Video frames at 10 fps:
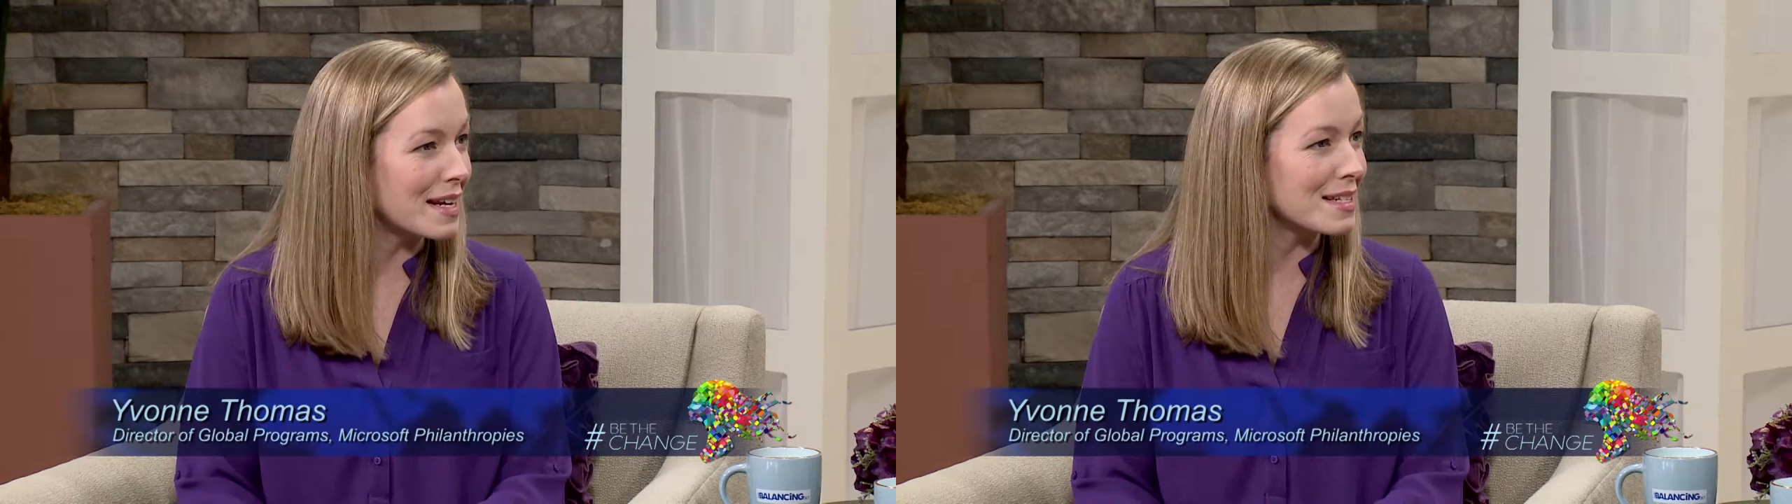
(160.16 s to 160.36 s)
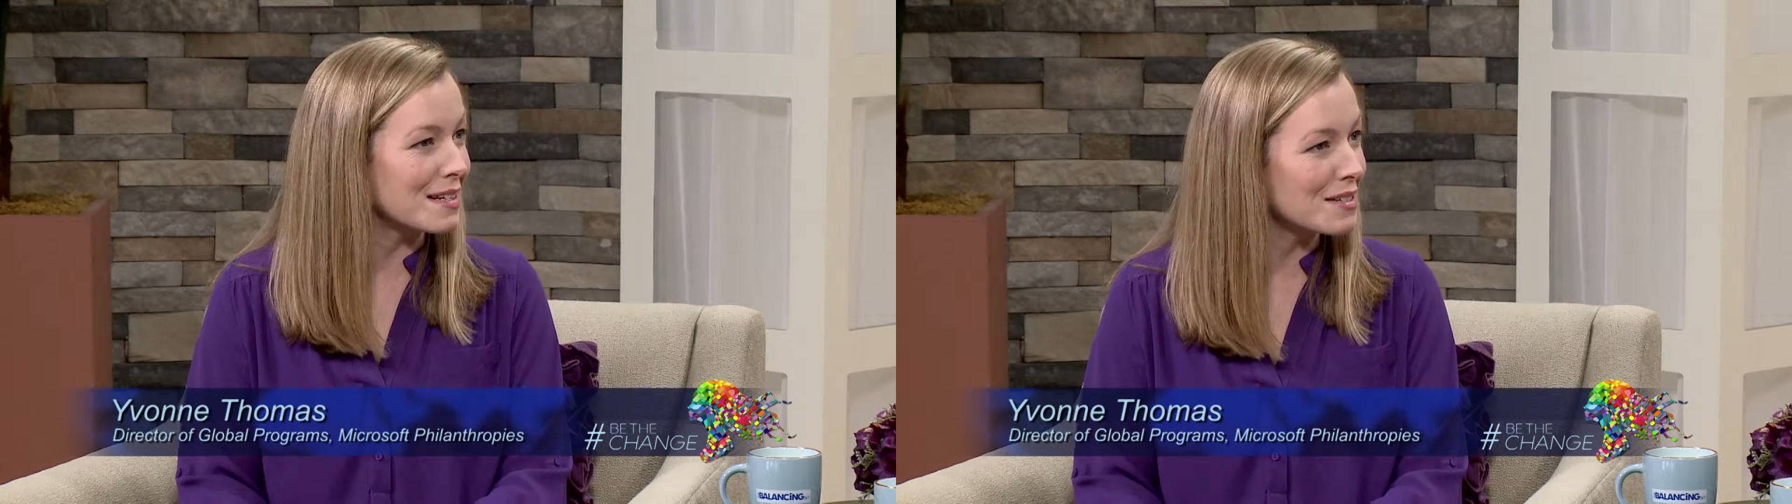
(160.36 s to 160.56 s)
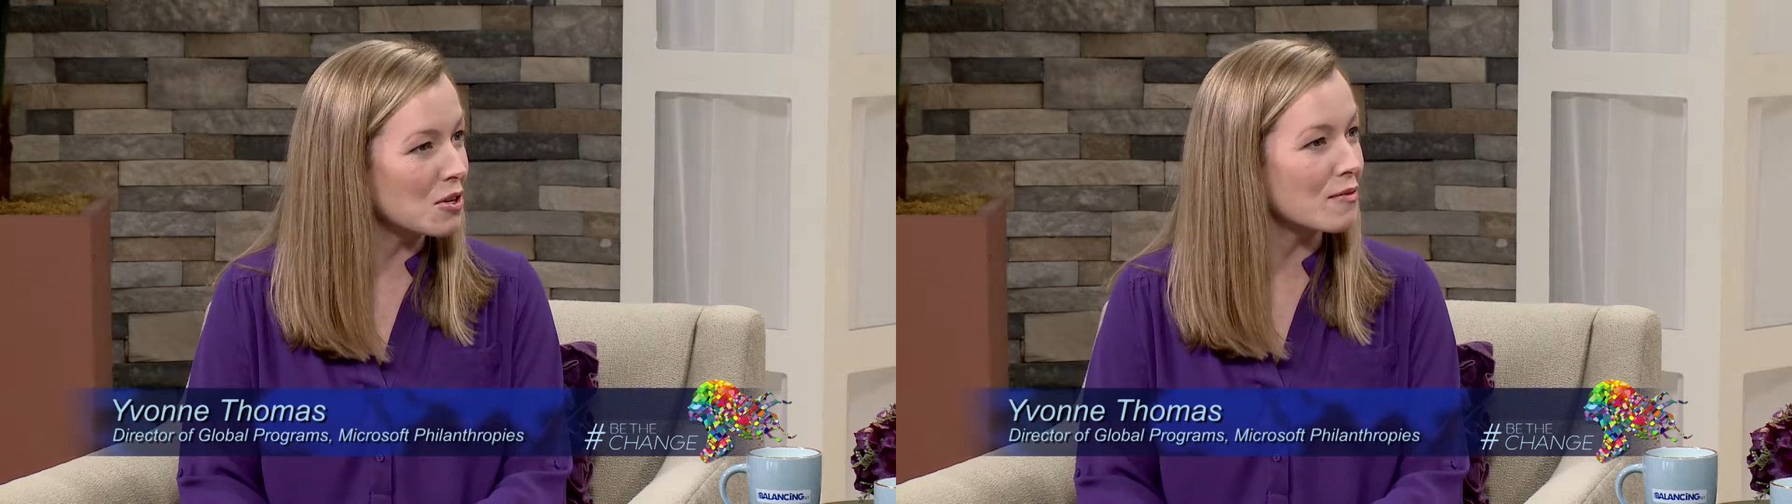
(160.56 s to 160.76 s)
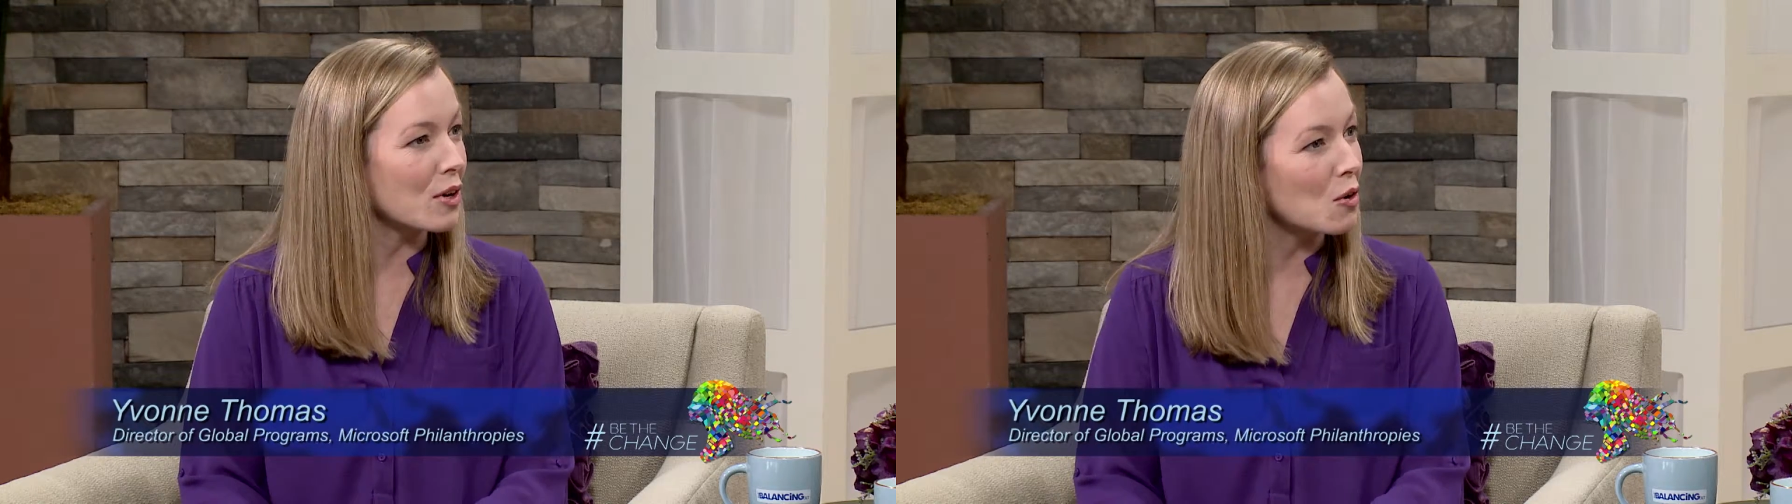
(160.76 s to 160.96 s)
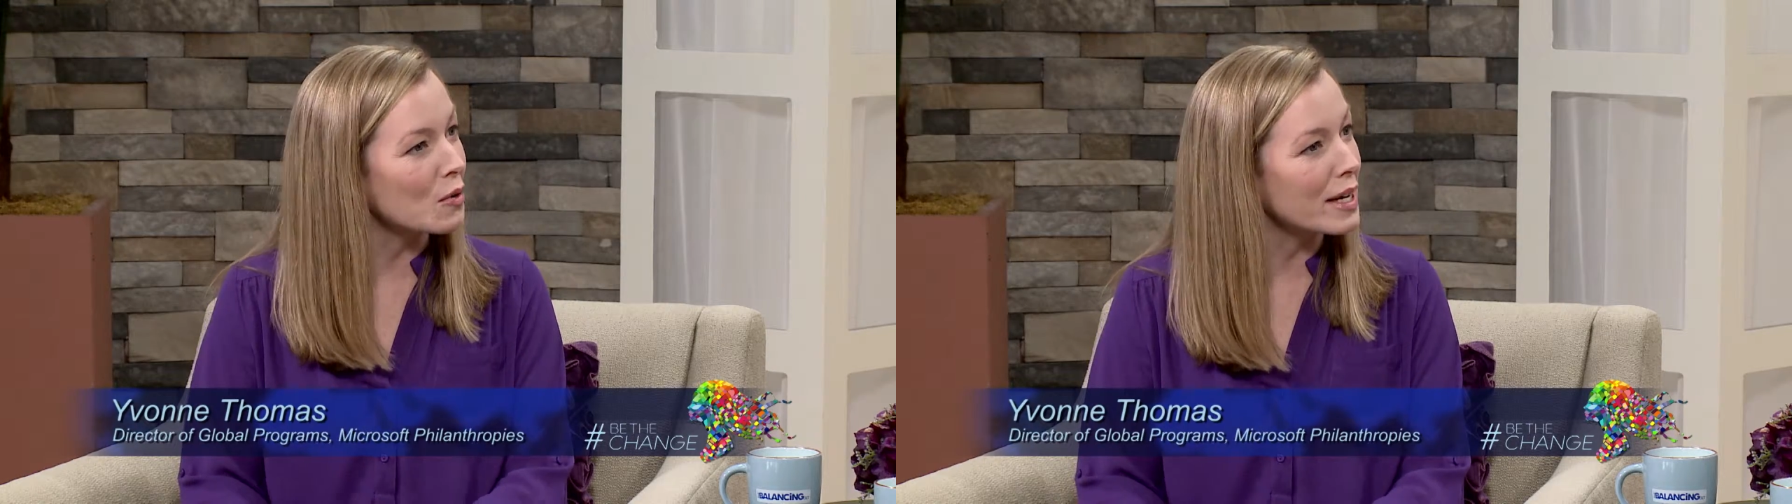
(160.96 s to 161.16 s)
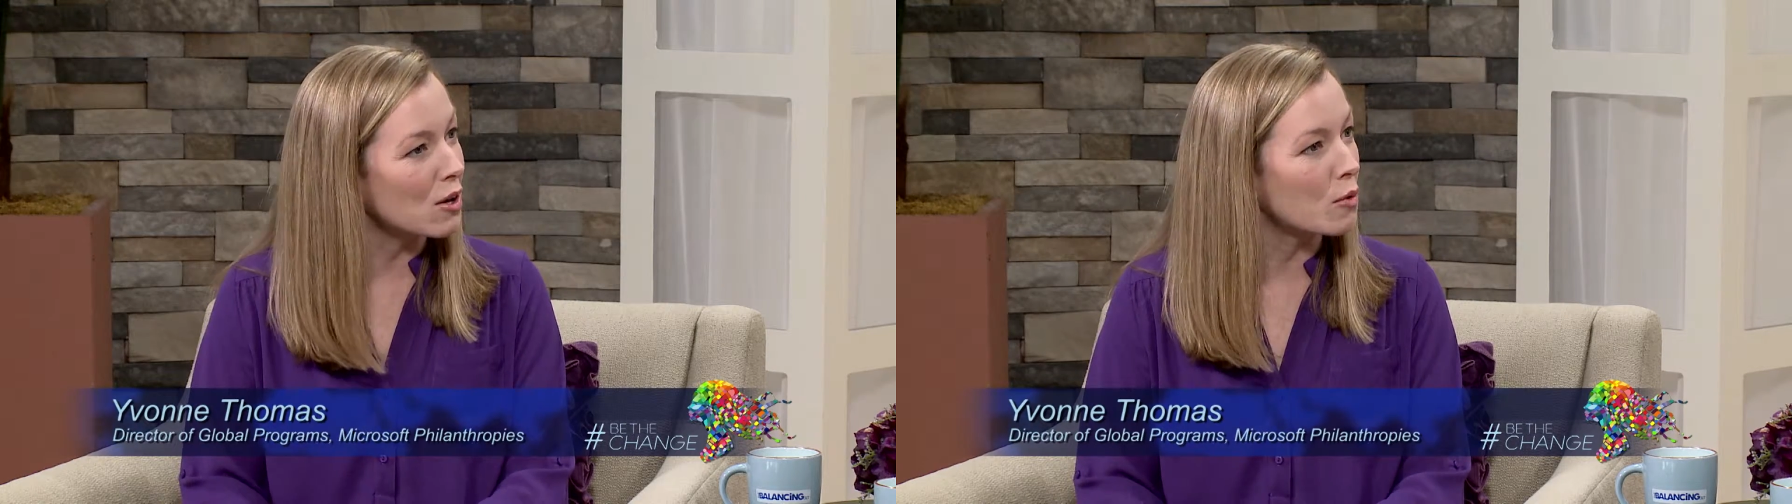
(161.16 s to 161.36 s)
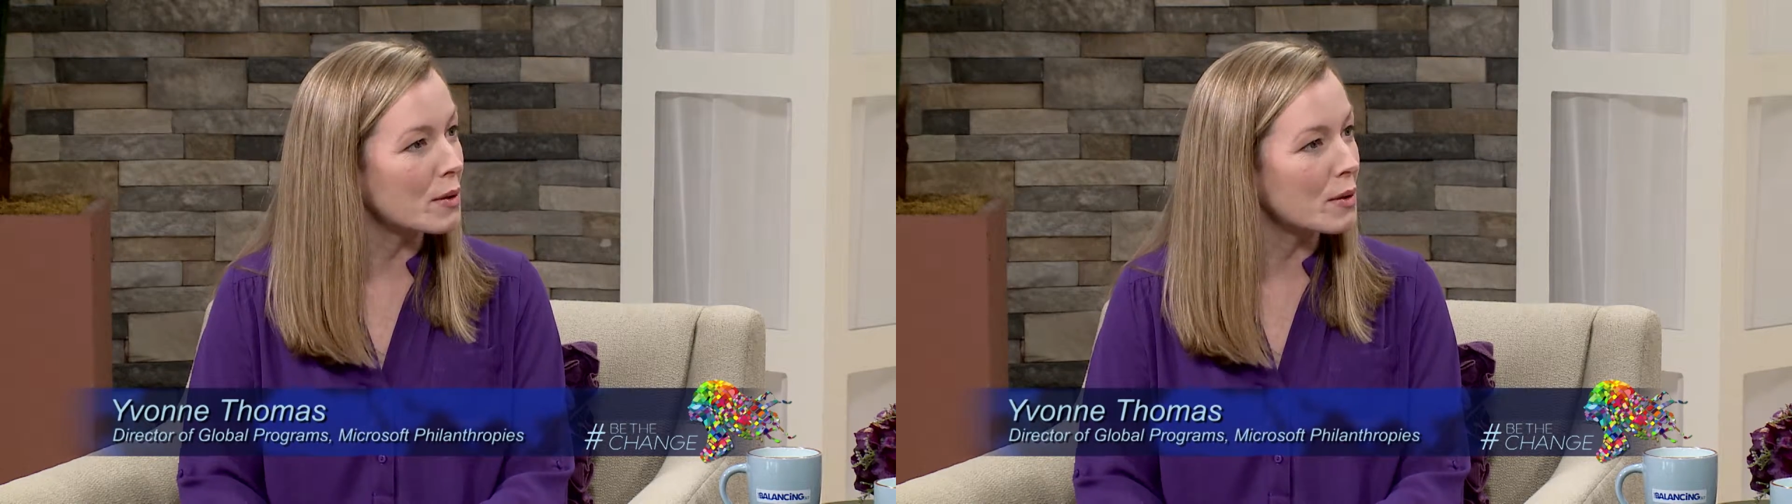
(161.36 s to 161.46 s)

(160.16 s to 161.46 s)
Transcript: isn't sort of our only goal.